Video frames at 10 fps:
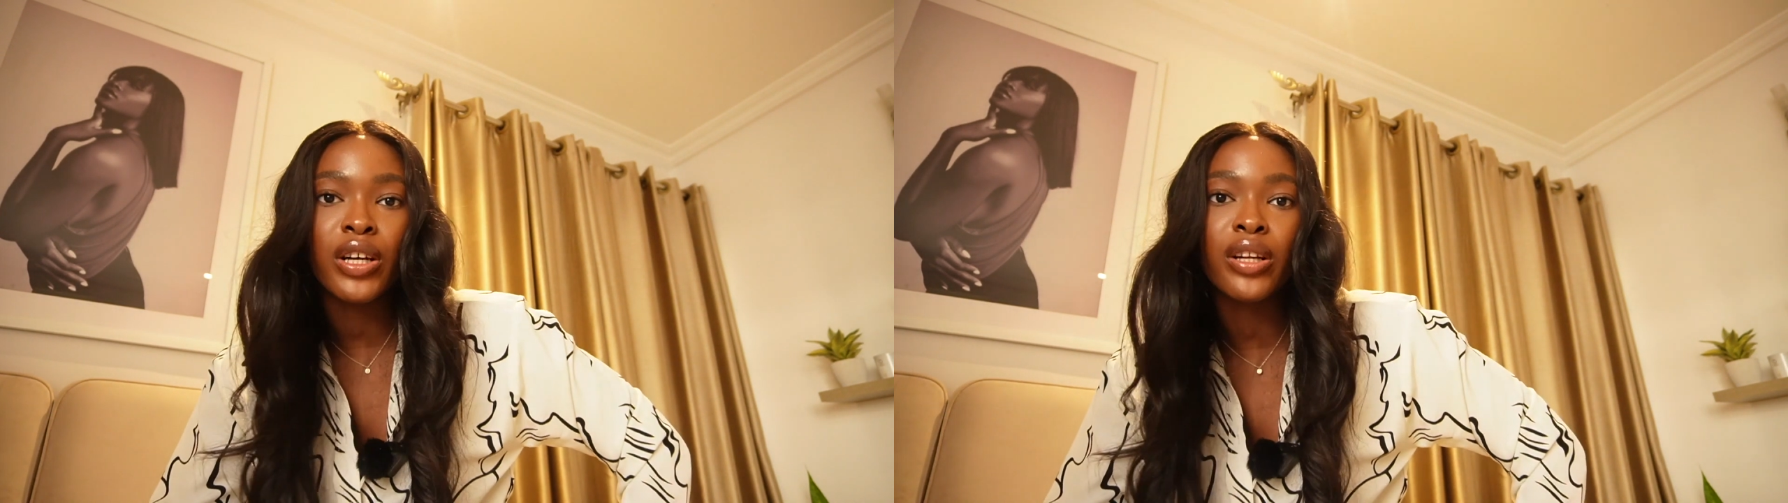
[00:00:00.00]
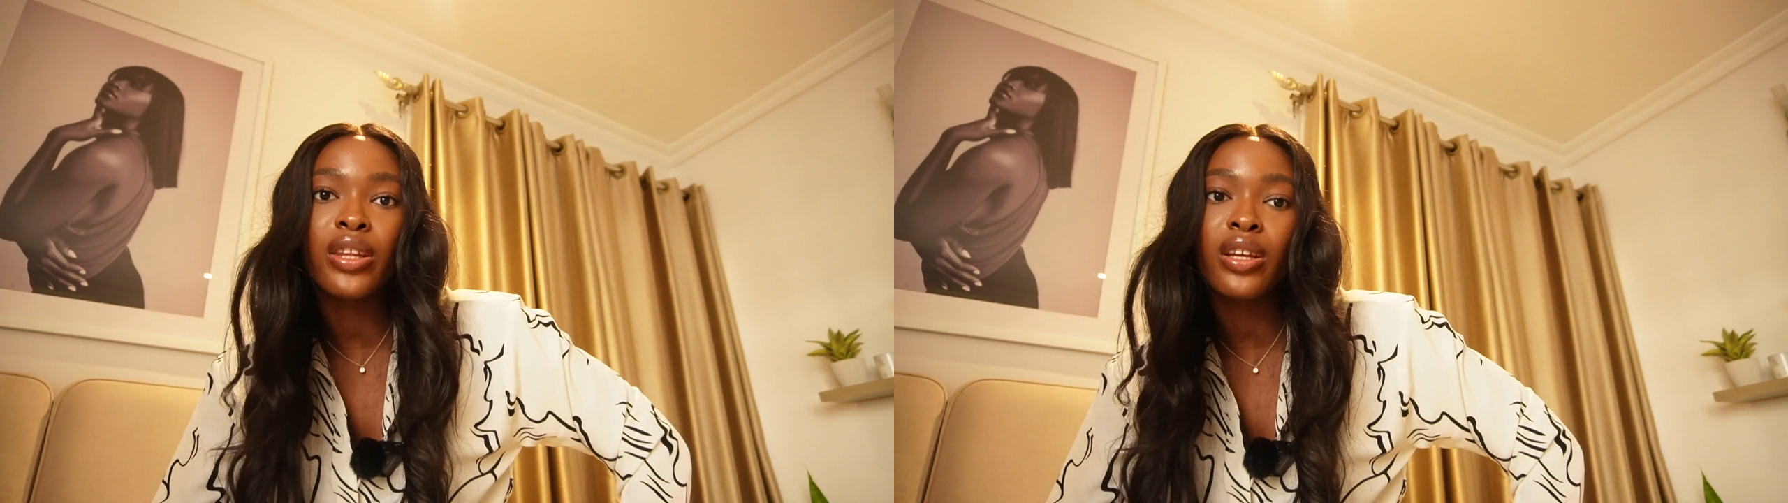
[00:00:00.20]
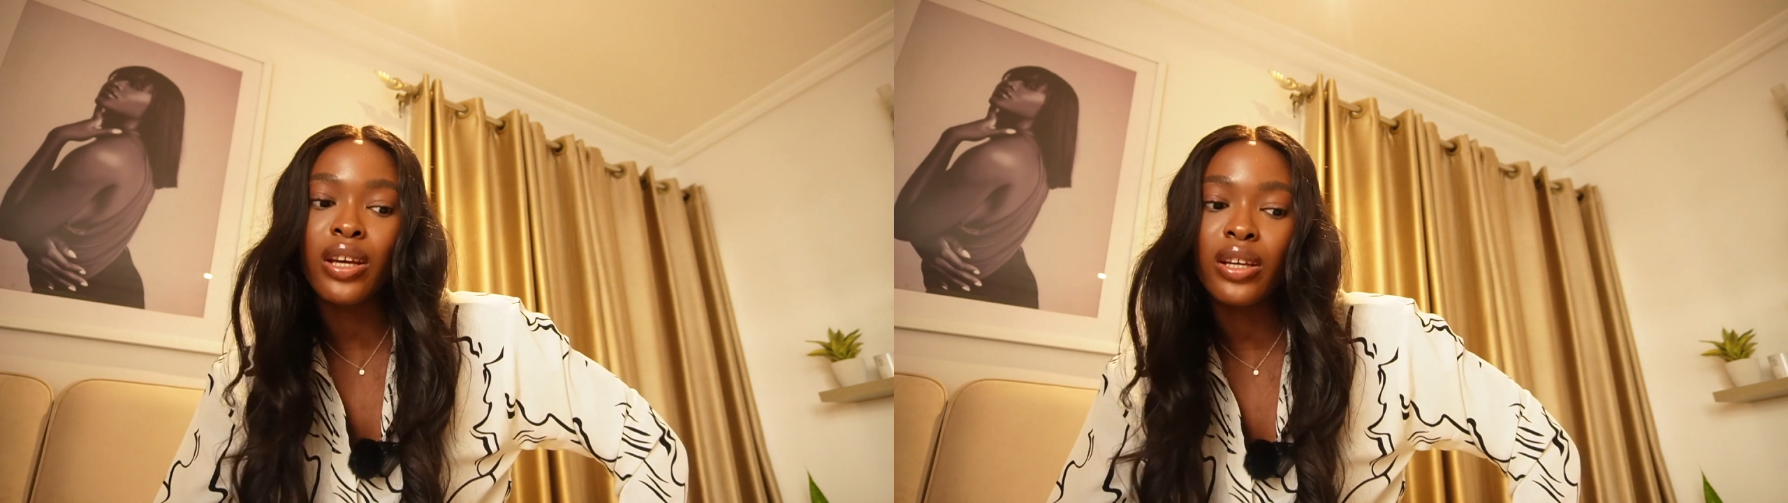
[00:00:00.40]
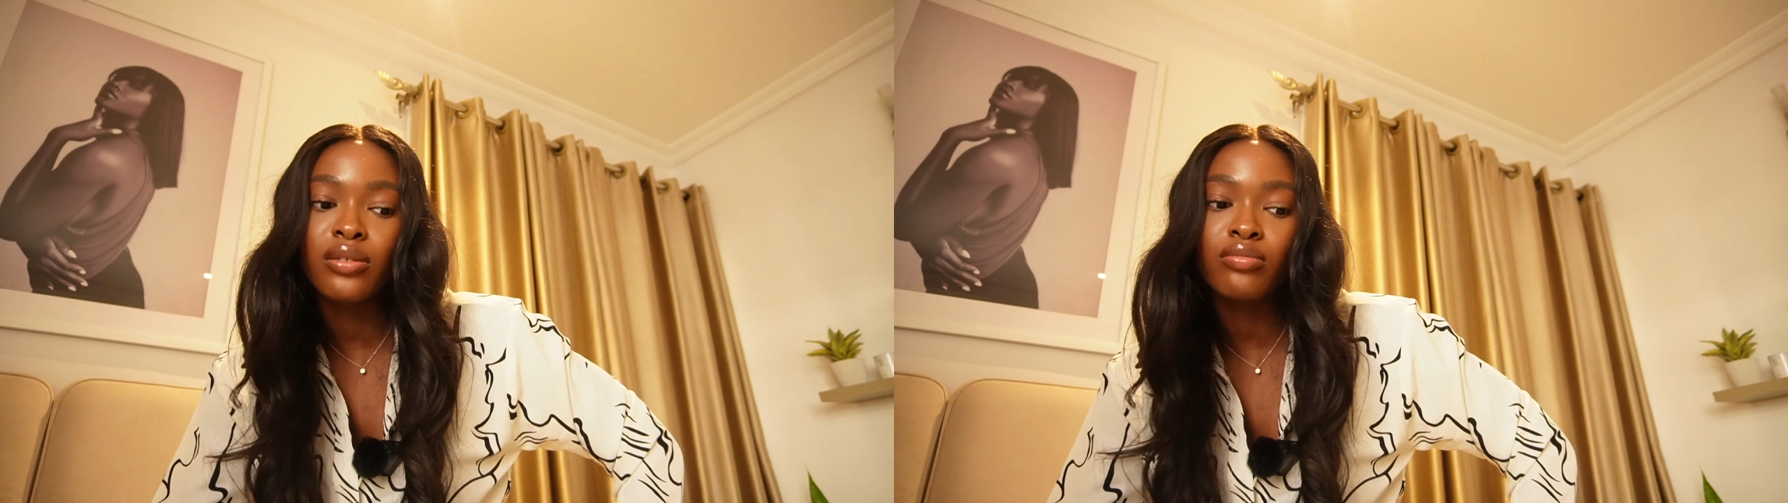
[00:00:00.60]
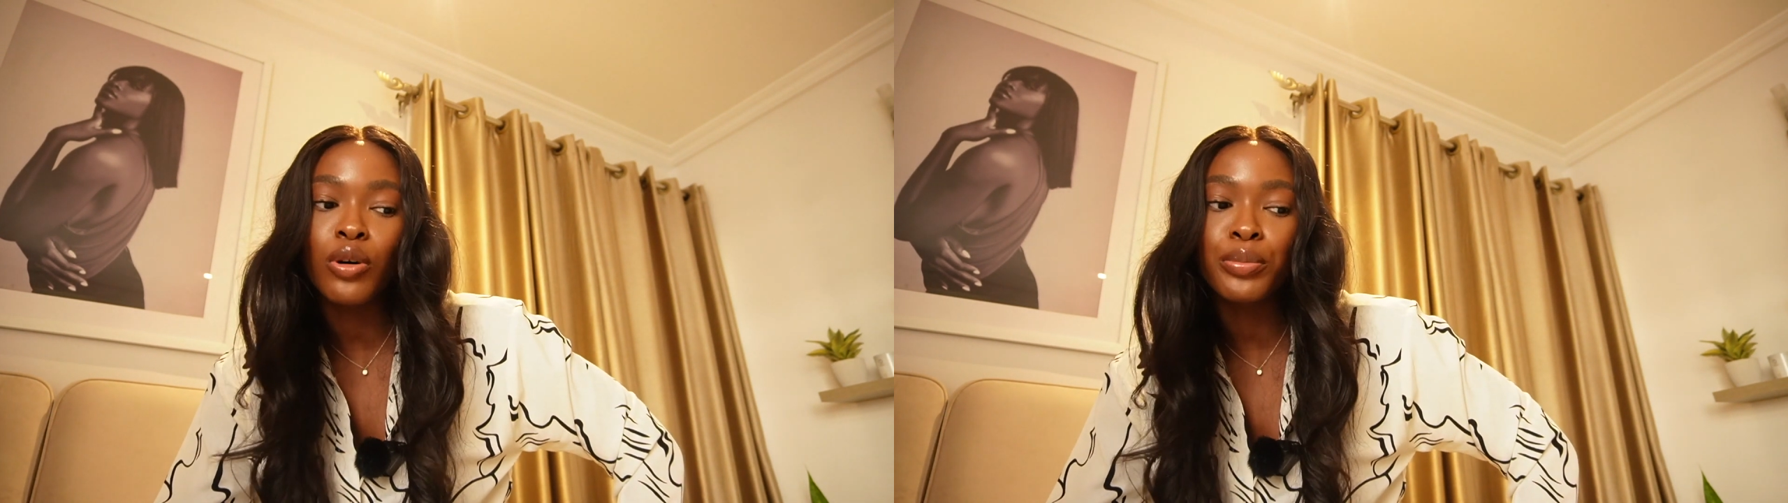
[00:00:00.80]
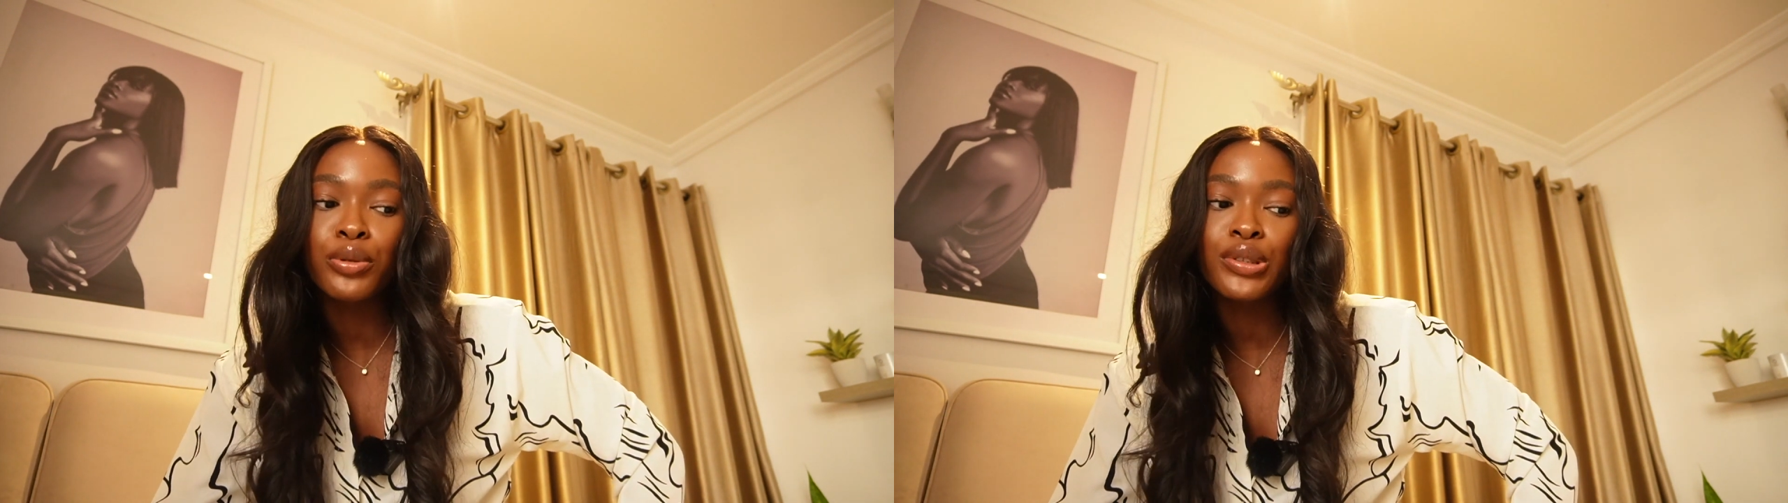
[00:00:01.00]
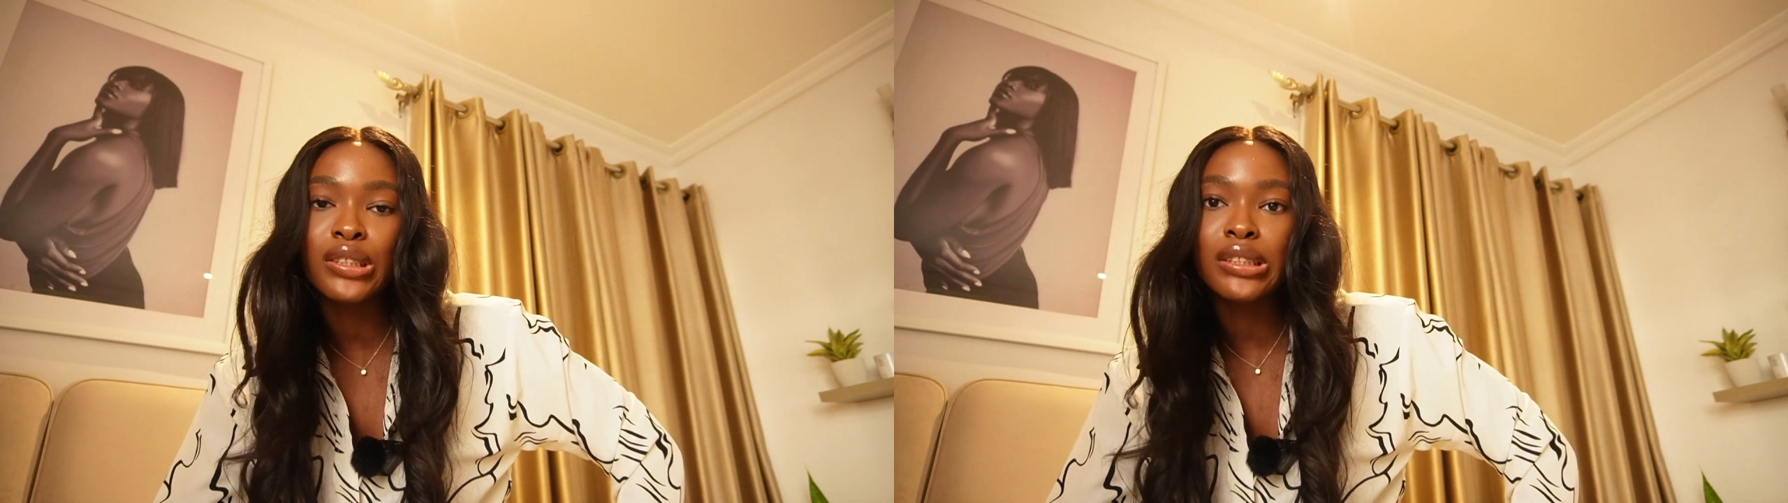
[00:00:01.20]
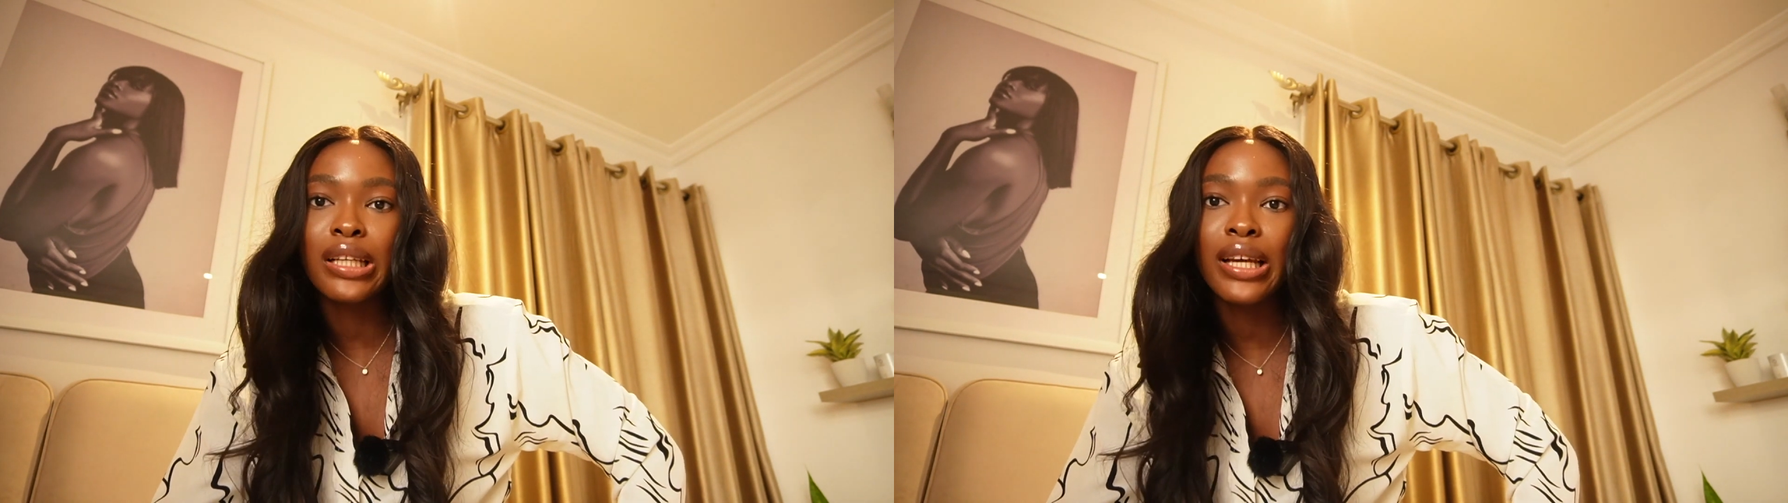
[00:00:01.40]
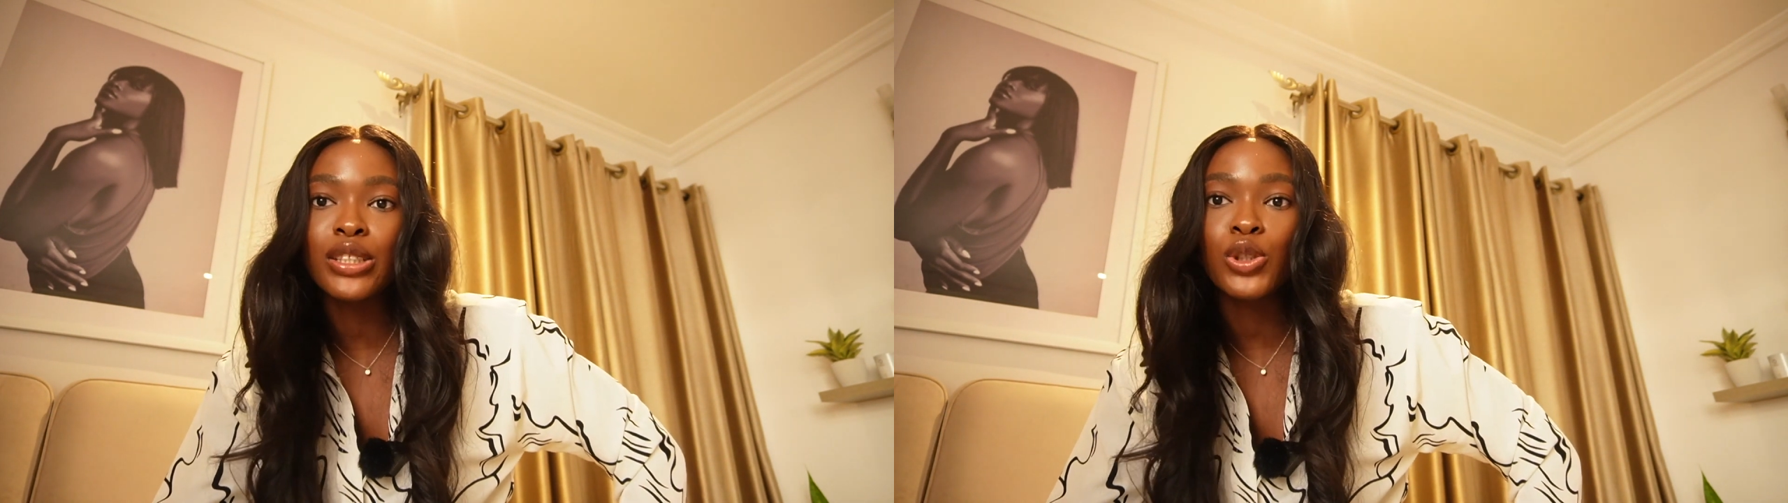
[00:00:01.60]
and then like upload tonight